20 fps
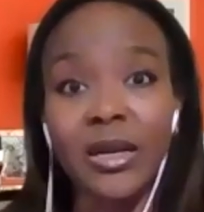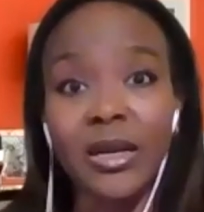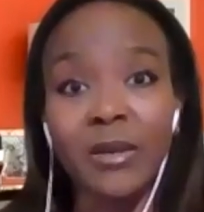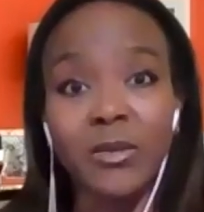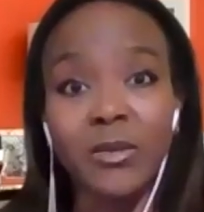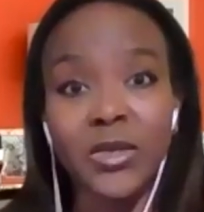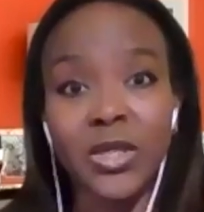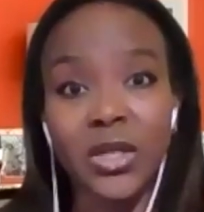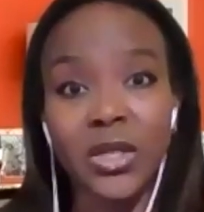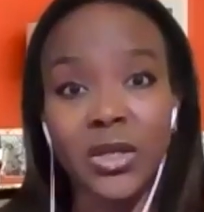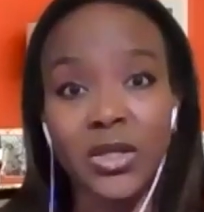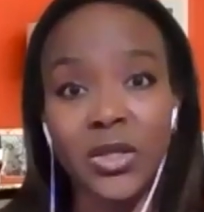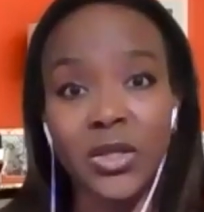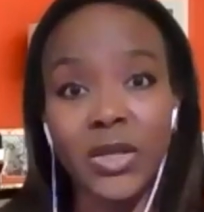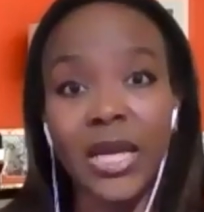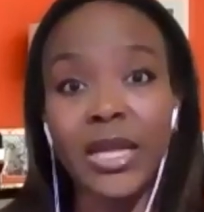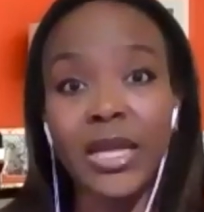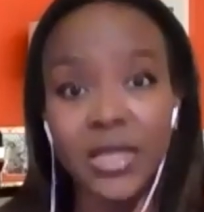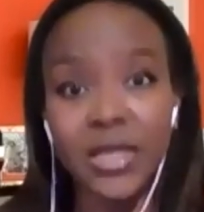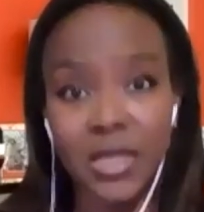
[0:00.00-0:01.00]
um, to,
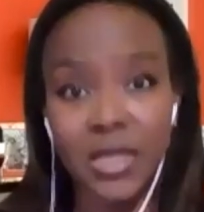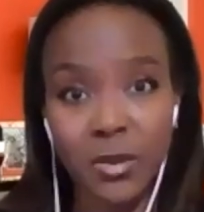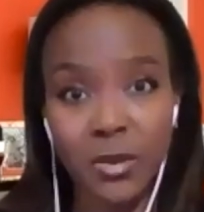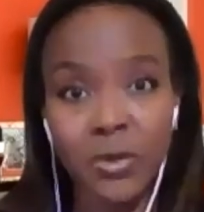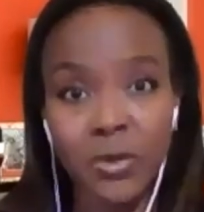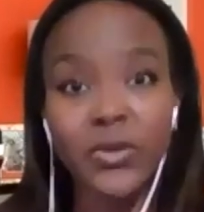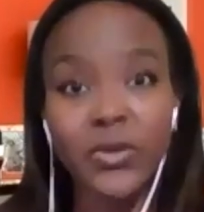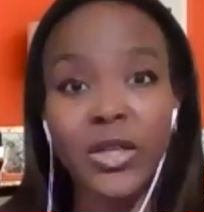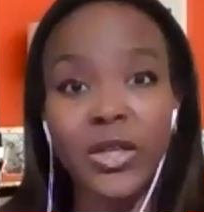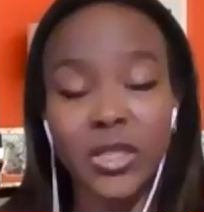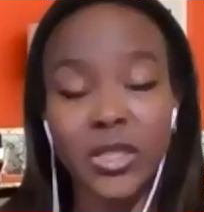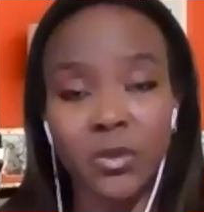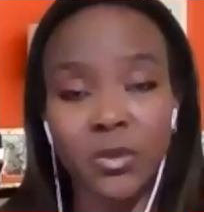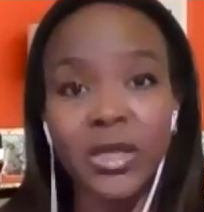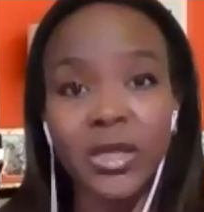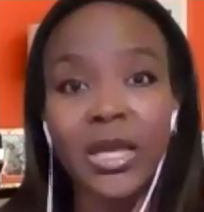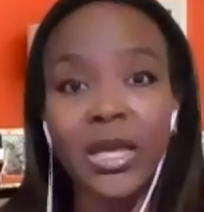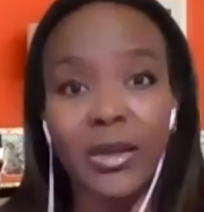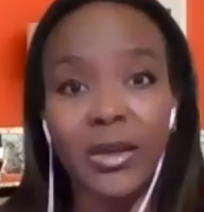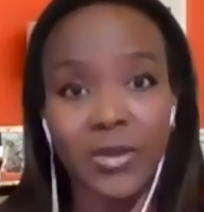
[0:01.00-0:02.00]
to get into the
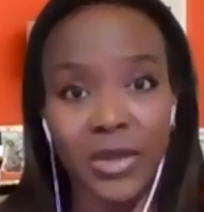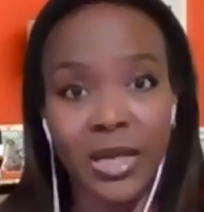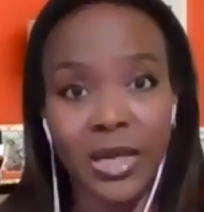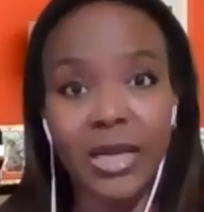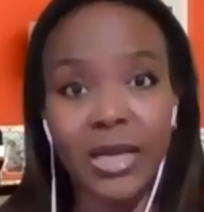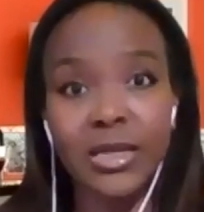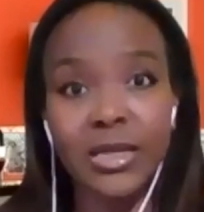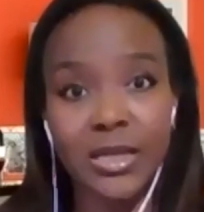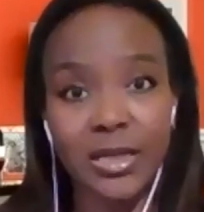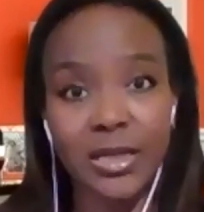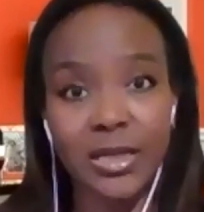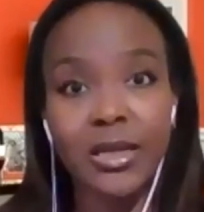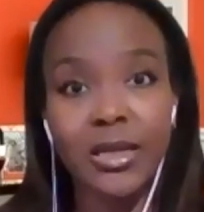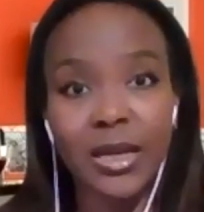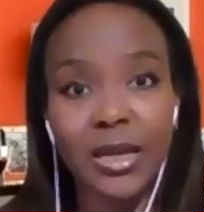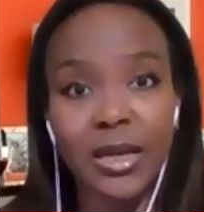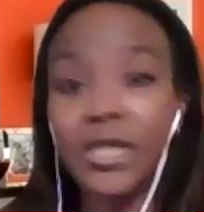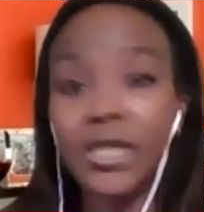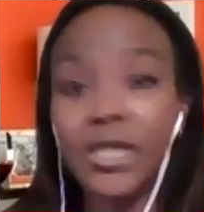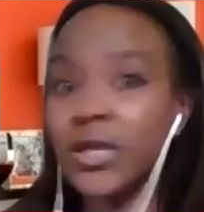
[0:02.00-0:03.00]
profession without that.
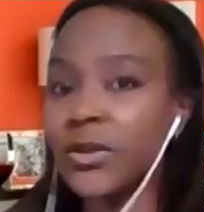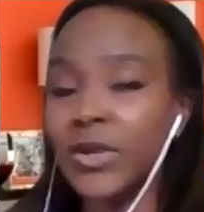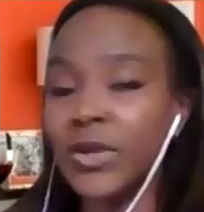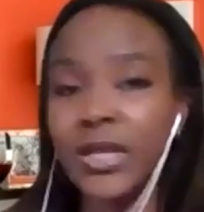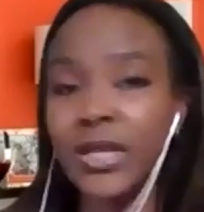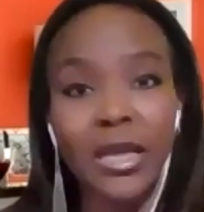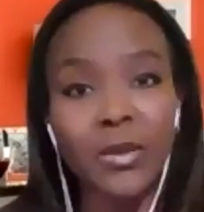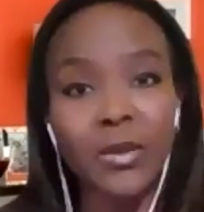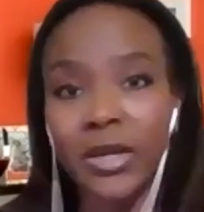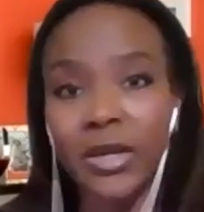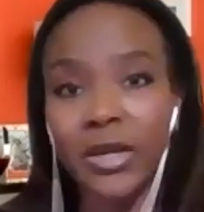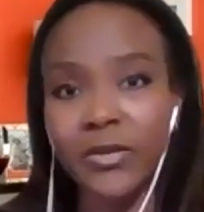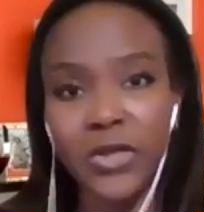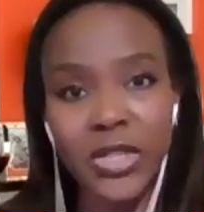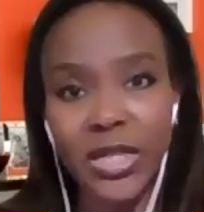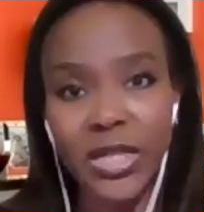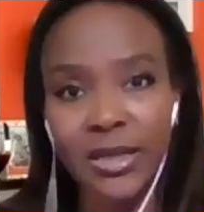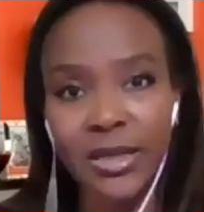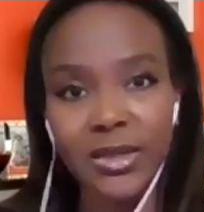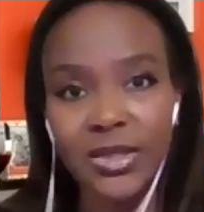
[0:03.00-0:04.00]
And I don't think that will ever
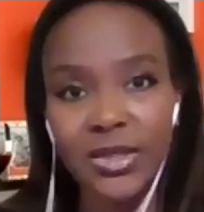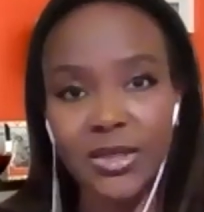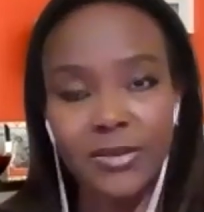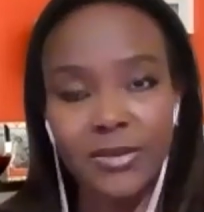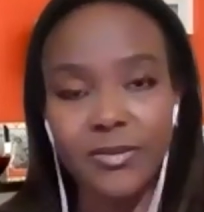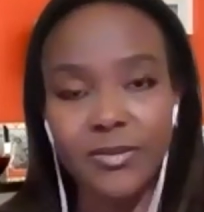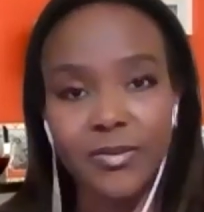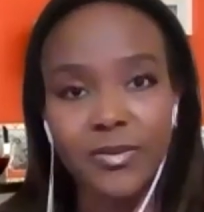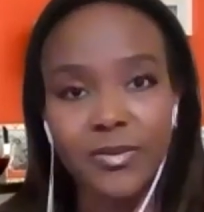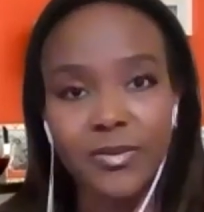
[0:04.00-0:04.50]
change.